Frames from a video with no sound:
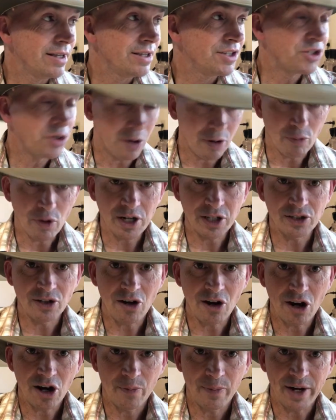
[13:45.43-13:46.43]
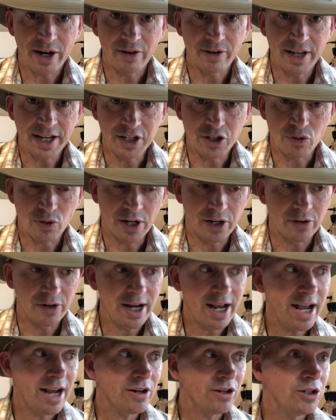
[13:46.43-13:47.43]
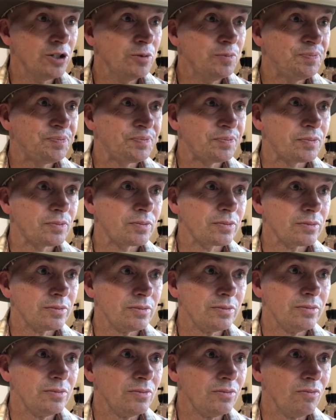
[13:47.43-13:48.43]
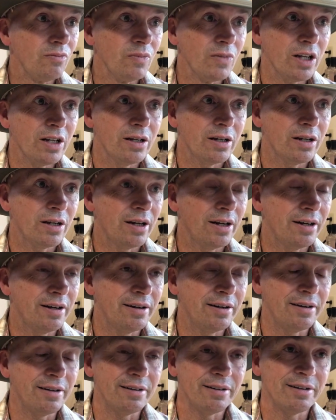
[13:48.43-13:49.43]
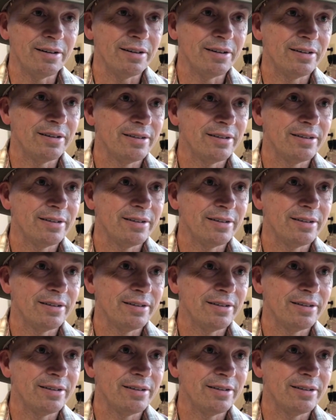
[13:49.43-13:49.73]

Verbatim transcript: So I want to talk about H. Rider Haggard, uh,